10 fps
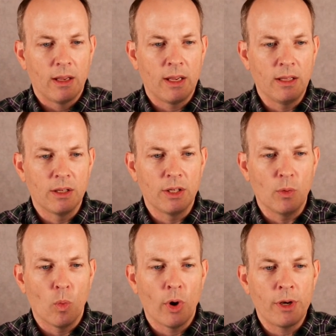King to d
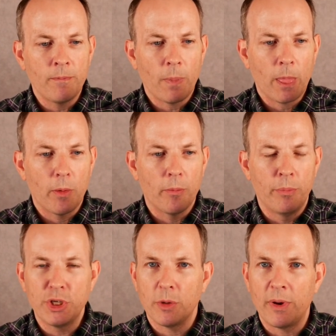one,
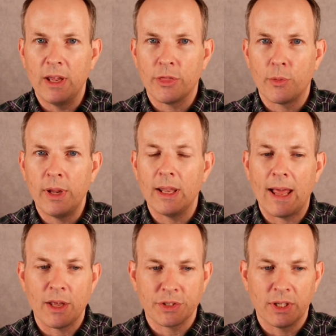bishop a three
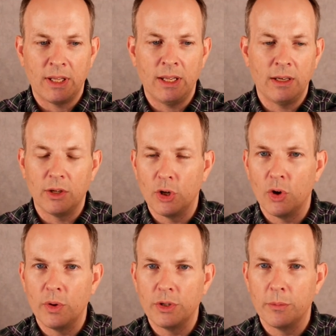allows the king to
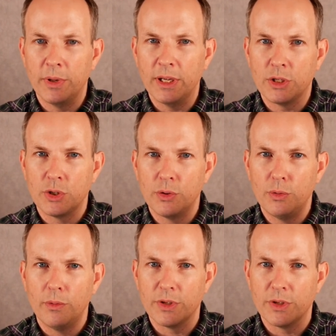go into b two.